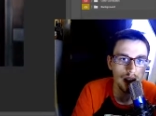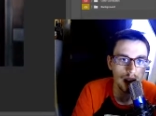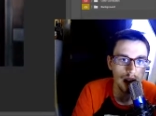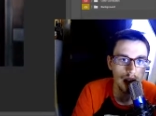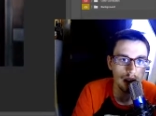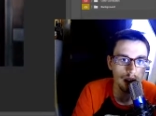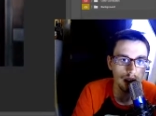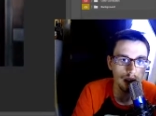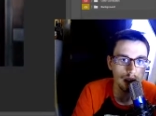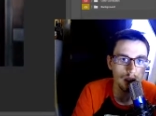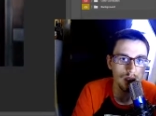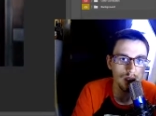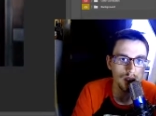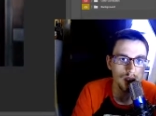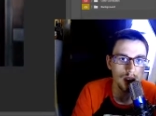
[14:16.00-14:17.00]
It'll
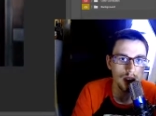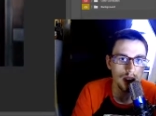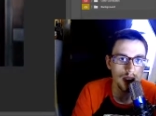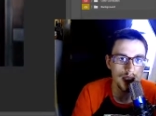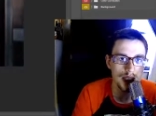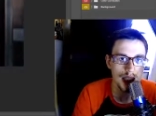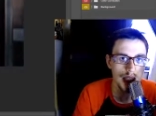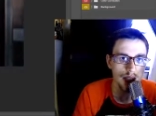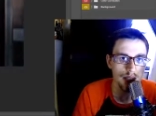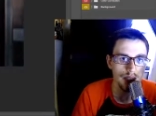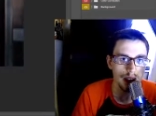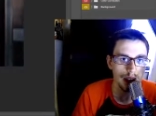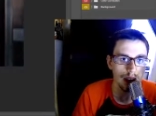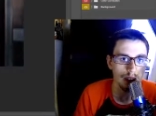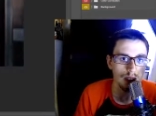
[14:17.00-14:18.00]
save,
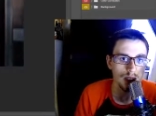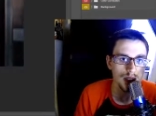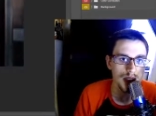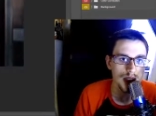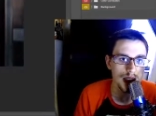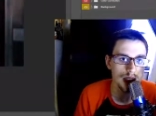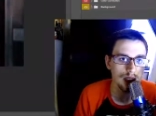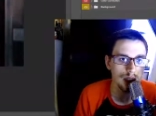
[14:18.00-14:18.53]
it'll save